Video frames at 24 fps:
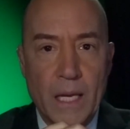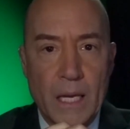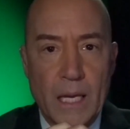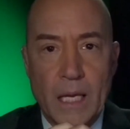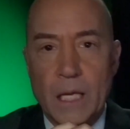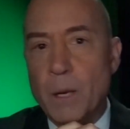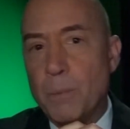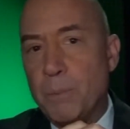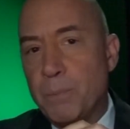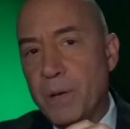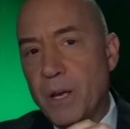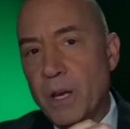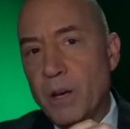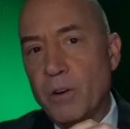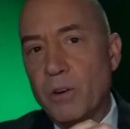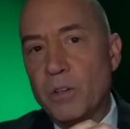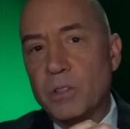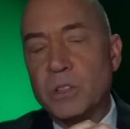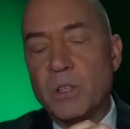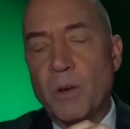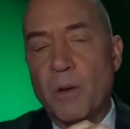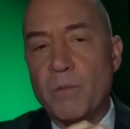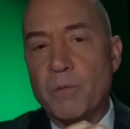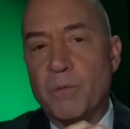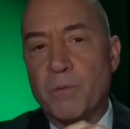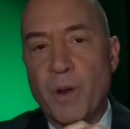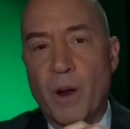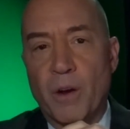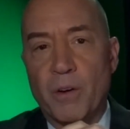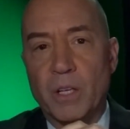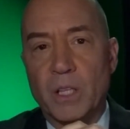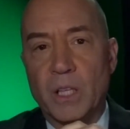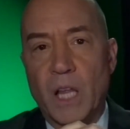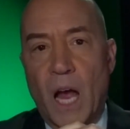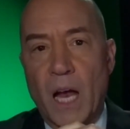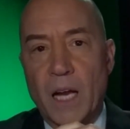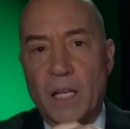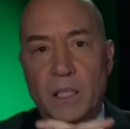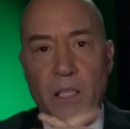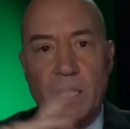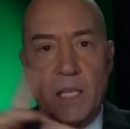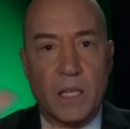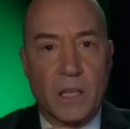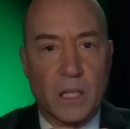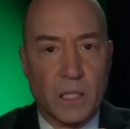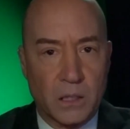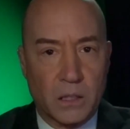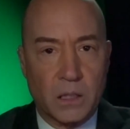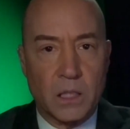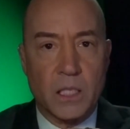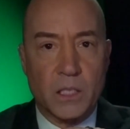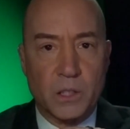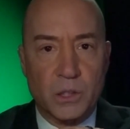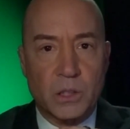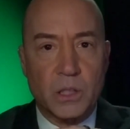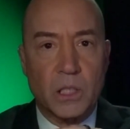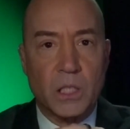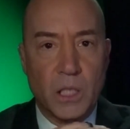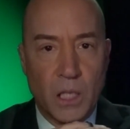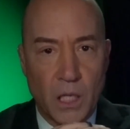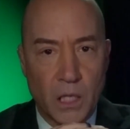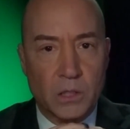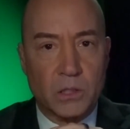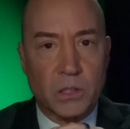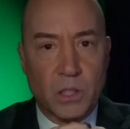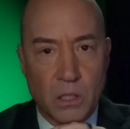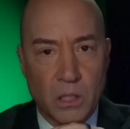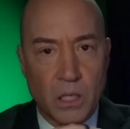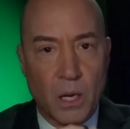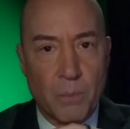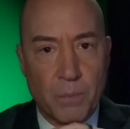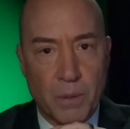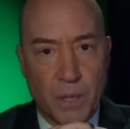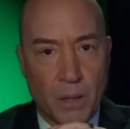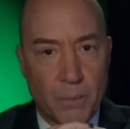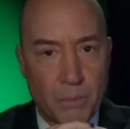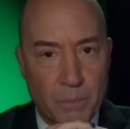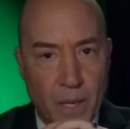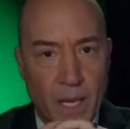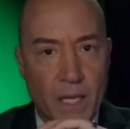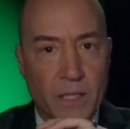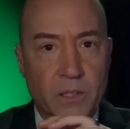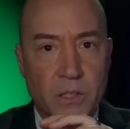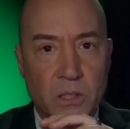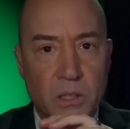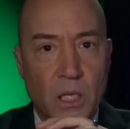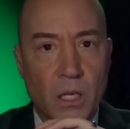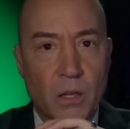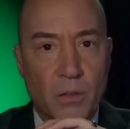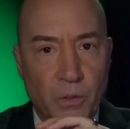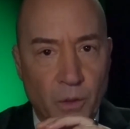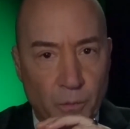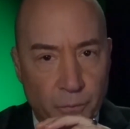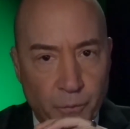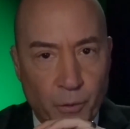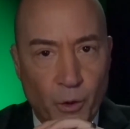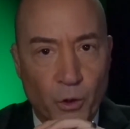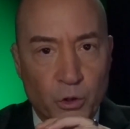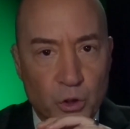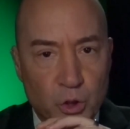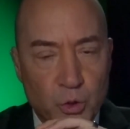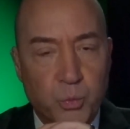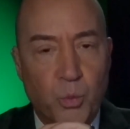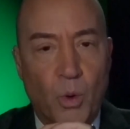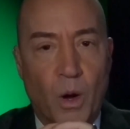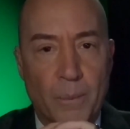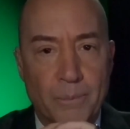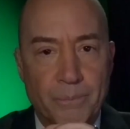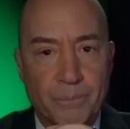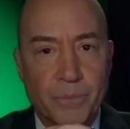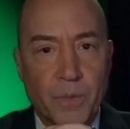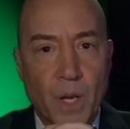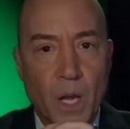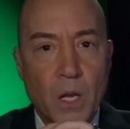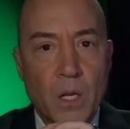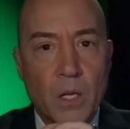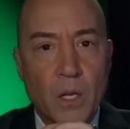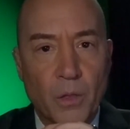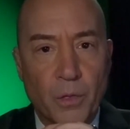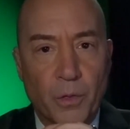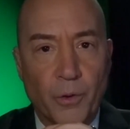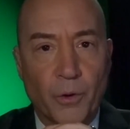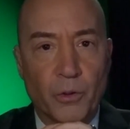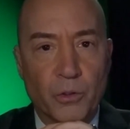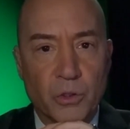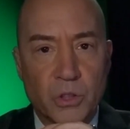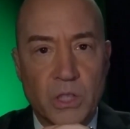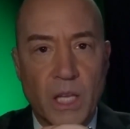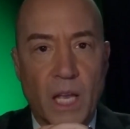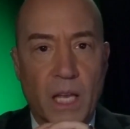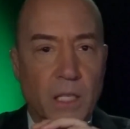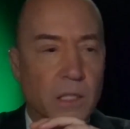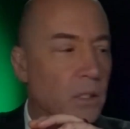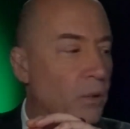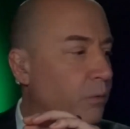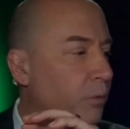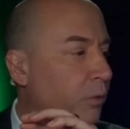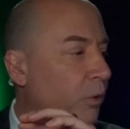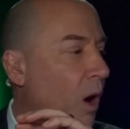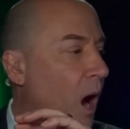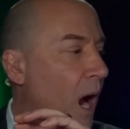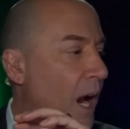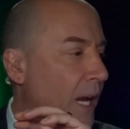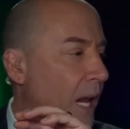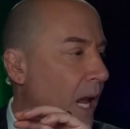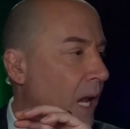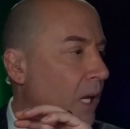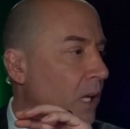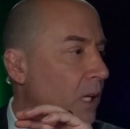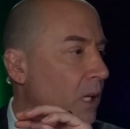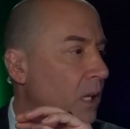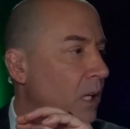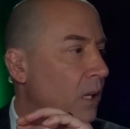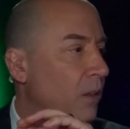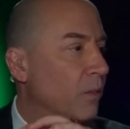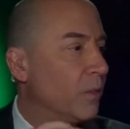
It appears very likely that this is going to be a miss, the first one, Thursday and the Friday.